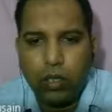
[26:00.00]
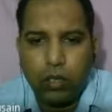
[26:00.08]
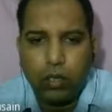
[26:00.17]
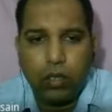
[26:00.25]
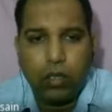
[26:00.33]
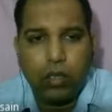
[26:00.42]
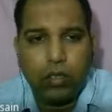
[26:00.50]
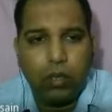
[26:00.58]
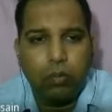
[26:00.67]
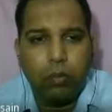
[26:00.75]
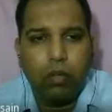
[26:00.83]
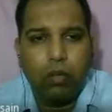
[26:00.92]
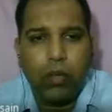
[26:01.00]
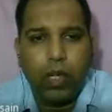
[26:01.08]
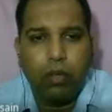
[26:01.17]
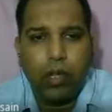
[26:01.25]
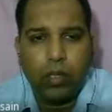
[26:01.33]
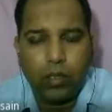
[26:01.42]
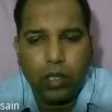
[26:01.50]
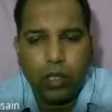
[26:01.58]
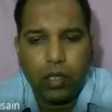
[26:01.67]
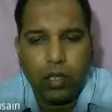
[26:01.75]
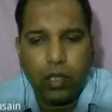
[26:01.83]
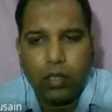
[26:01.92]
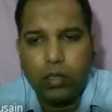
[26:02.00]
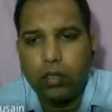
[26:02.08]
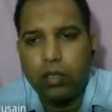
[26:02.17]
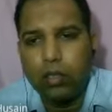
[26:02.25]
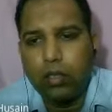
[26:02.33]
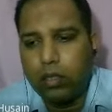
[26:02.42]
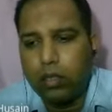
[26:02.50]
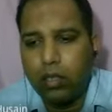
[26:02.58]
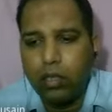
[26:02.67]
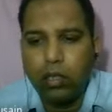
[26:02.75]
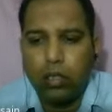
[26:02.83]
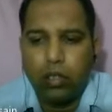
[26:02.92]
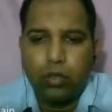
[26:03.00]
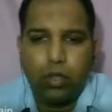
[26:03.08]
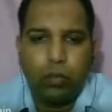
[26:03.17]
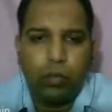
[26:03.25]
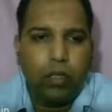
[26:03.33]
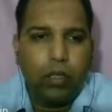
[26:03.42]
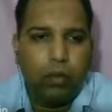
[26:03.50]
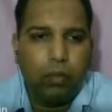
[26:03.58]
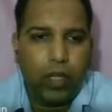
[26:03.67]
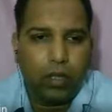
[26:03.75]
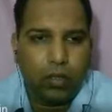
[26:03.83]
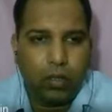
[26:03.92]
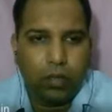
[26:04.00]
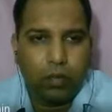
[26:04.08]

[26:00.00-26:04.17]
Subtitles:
the symbol of biohazards should be placed,